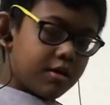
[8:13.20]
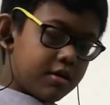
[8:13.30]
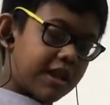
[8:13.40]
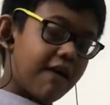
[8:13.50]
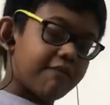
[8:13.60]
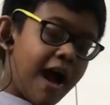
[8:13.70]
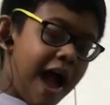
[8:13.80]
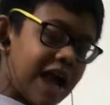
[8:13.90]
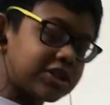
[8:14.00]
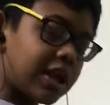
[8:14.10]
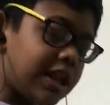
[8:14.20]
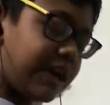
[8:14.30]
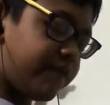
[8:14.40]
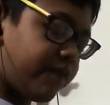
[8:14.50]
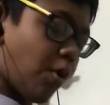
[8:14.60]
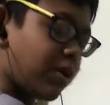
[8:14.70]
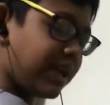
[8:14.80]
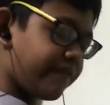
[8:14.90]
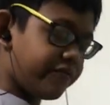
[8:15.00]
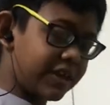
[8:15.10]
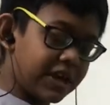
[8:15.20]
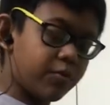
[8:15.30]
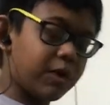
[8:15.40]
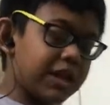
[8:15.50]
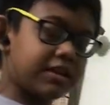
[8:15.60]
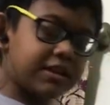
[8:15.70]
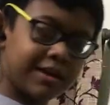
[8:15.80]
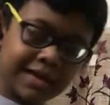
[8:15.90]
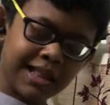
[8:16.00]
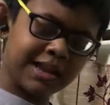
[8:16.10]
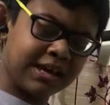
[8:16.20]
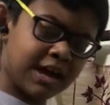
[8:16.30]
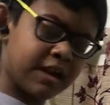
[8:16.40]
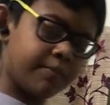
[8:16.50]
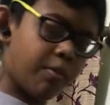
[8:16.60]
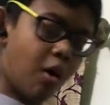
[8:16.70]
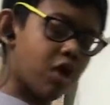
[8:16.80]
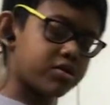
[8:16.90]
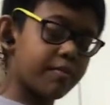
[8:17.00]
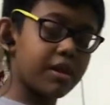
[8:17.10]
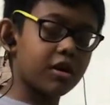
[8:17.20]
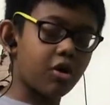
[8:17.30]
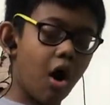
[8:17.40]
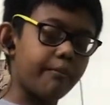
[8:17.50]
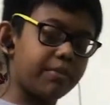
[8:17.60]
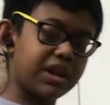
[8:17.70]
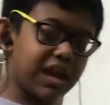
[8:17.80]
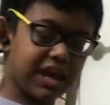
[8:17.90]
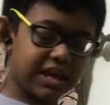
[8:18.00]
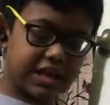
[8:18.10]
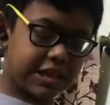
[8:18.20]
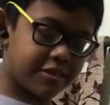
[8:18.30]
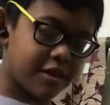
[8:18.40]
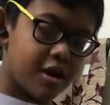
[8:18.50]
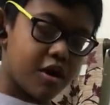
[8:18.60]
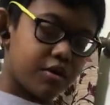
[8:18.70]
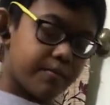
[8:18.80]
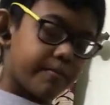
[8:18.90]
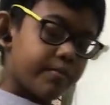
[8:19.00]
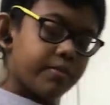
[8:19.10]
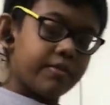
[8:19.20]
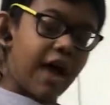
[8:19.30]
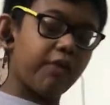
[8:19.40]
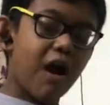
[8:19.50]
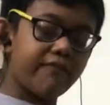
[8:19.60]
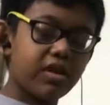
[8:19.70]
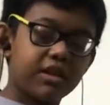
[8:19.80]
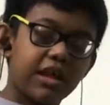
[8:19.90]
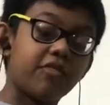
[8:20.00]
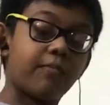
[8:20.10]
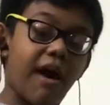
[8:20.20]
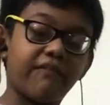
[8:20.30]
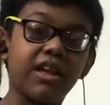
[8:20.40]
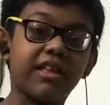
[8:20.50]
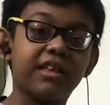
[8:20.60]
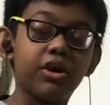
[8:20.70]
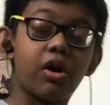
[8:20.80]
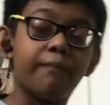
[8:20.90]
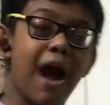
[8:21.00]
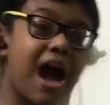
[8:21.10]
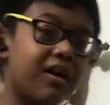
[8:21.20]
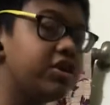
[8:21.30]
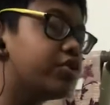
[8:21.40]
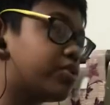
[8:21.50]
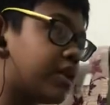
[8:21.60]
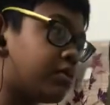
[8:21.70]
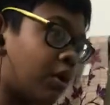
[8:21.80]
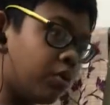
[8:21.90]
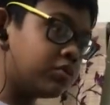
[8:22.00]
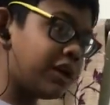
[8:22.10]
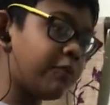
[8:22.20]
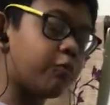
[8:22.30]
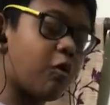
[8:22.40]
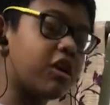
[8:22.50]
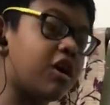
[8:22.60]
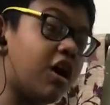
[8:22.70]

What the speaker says: There are actually 43 quintillion possible combinations. However, this method uses only 120